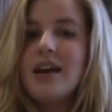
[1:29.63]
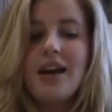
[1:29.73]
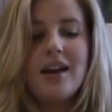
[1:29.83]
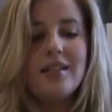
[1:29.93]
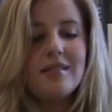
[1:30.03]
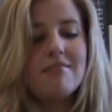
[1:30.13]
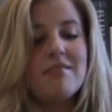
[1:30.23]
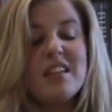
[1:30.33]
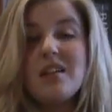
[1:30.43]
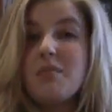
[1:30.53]
And
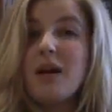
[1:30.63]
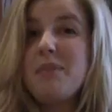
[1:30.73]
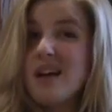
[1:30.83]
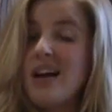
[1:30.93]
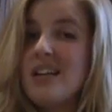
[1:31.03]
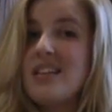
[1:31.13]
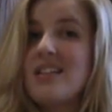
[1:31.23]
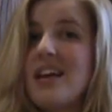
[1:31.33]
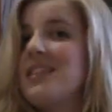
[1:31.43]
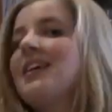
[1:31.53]
it might be kind of thick
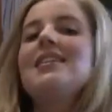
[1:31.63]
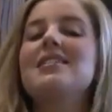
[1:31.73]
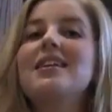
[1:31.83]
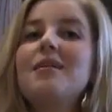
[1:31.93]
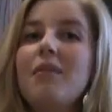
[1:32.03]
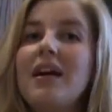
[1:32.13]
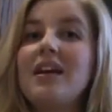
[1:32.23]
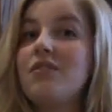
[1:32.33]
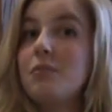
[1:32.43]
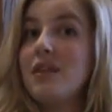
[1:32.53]
like this, and it might
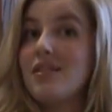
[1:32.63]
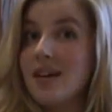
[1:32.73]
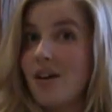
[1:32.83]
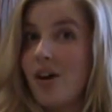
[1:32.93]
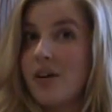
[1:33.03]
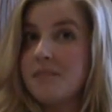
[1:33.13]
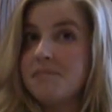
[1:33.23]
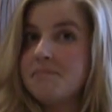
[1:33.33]
even be thicker.